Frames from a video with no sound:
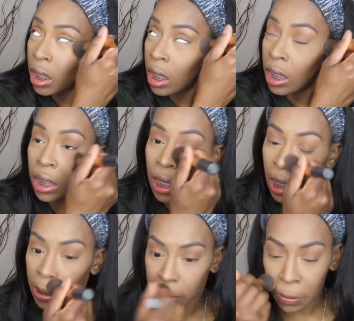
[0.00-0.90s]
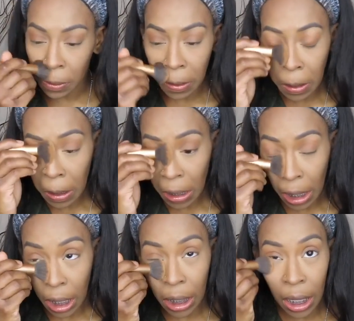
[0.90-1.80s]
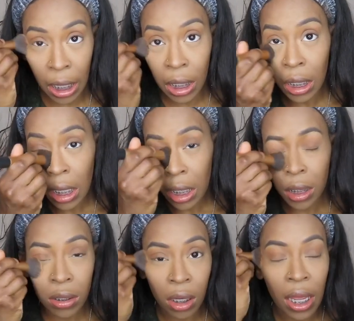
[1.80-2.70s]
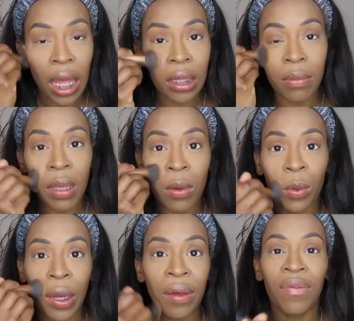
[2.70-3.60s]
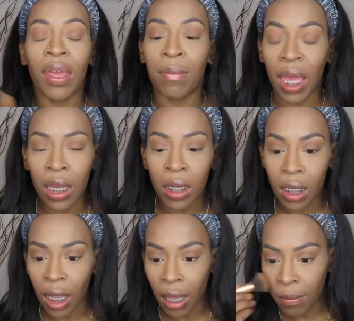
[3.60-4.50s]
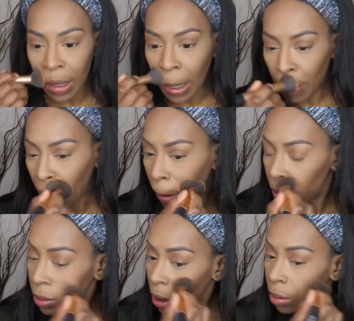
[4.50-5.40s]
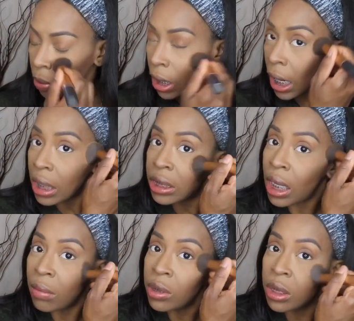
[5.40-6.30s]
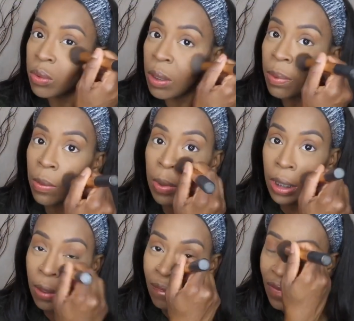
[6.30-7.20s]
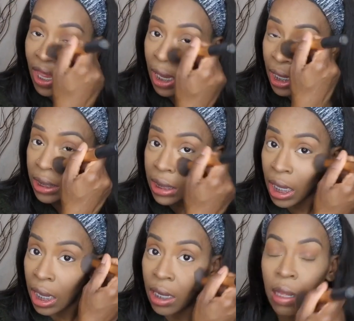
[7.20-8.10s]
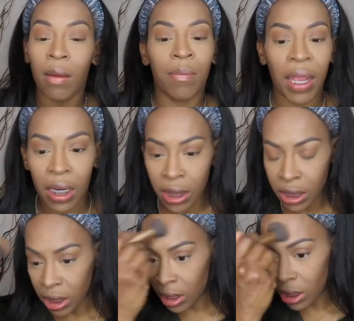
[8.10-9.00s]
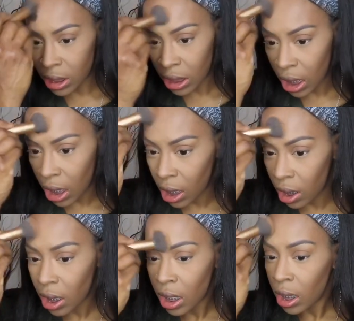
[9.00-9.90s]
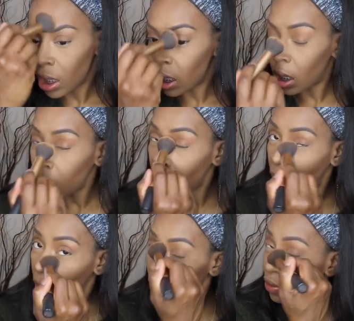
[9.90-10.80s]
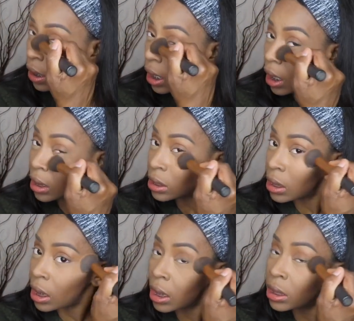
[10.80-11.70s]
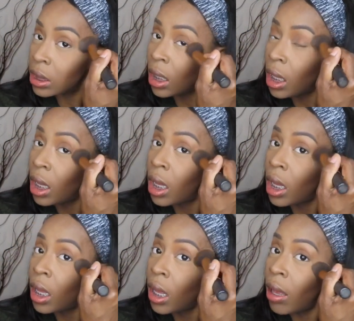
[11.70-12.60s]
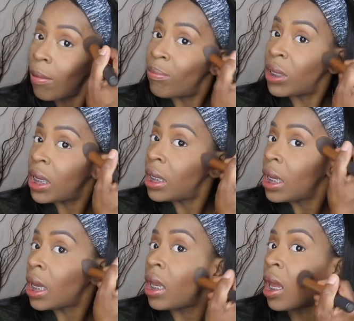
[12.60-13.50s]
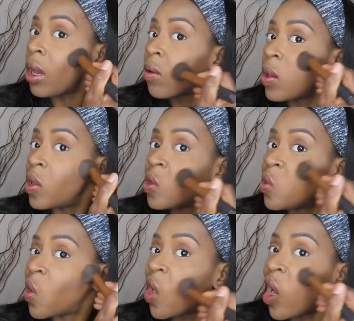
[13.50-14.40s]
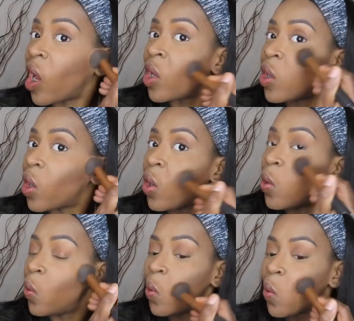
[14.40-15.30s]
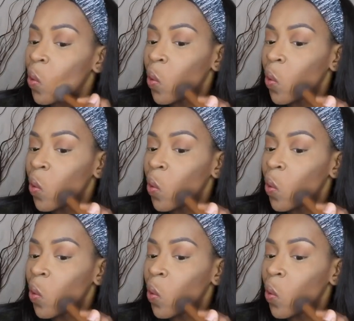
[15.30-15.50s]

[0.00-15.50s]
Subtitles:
a natural highlight. You don't have to be rough. It may look like I'm being rough, but actually I'm just sweeping really fast and barely touching the skin, getting off the excess, blending in areas that I know